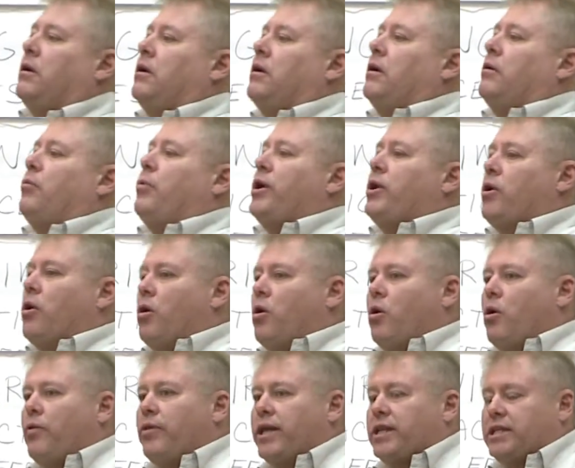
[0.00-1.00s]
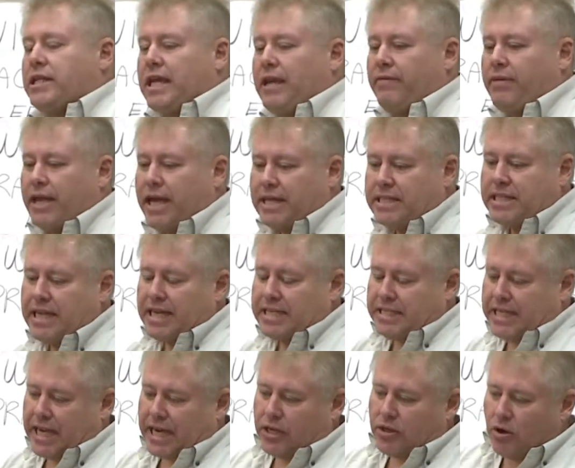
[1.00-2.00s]
We know that TVSS
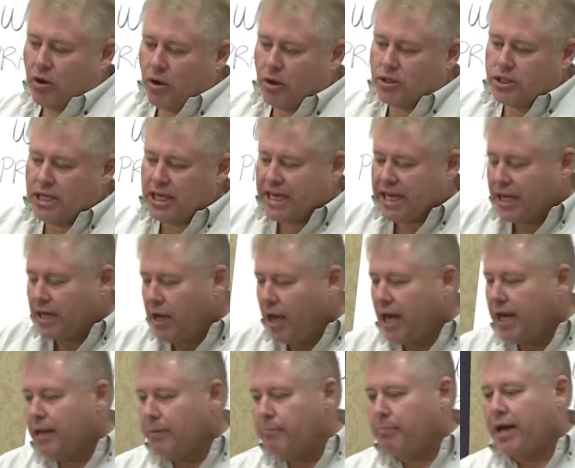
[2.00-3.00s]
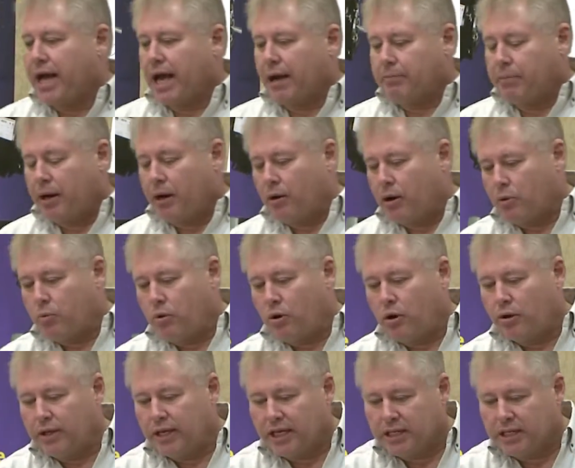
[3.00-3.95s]
technology cannot impact power quality.